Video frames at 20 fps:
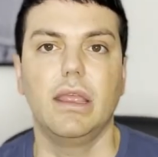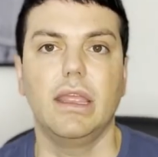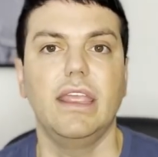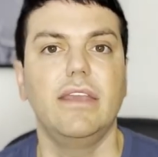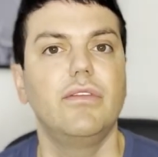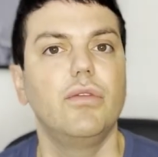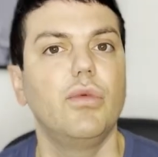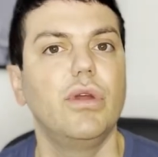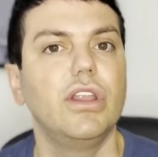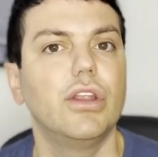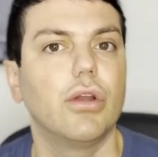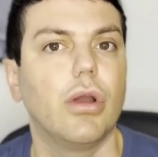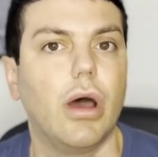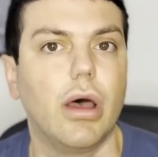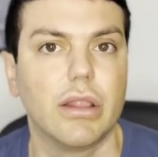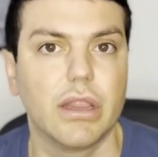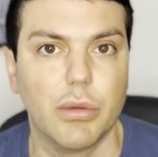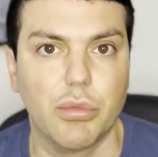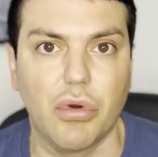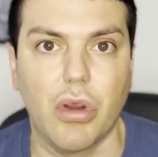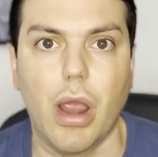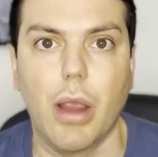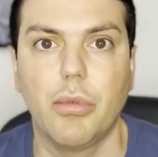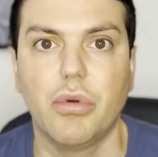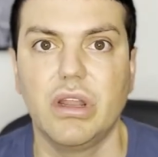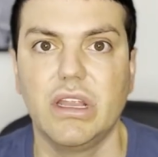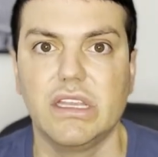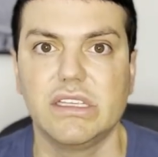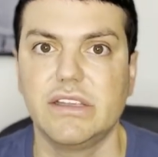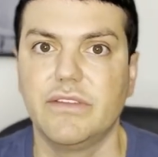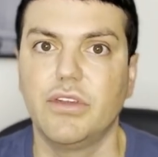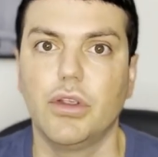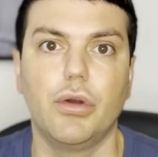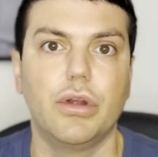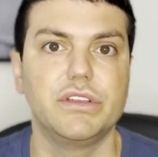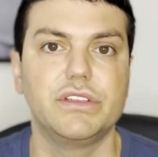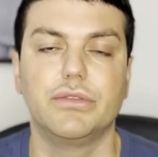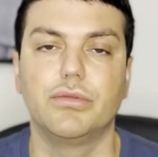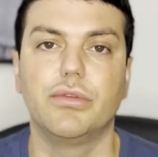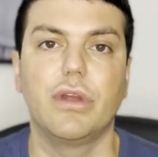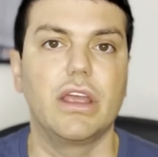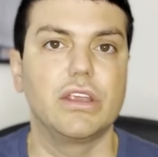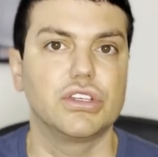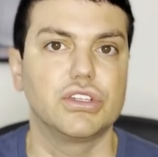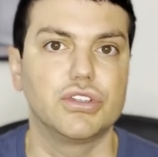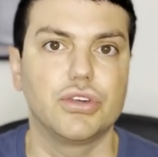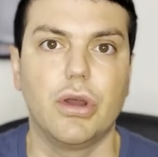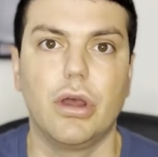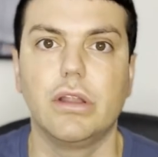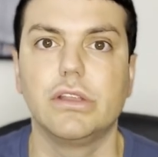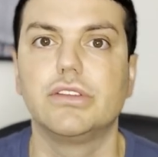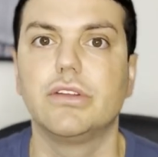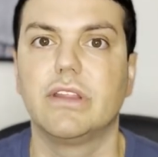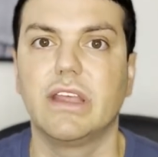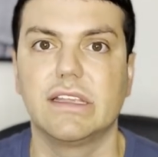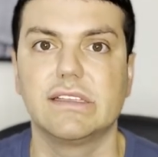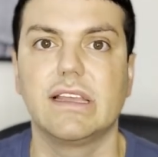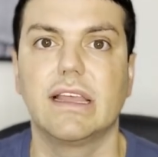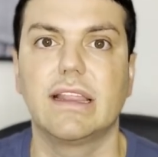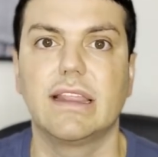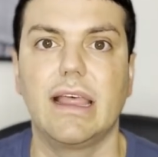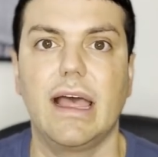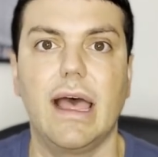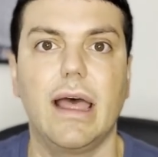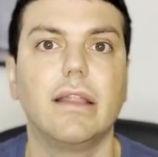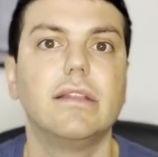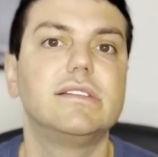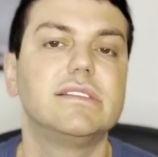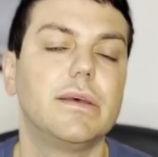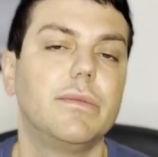Even when you're on the properties, if you're going to restaurants or things like that,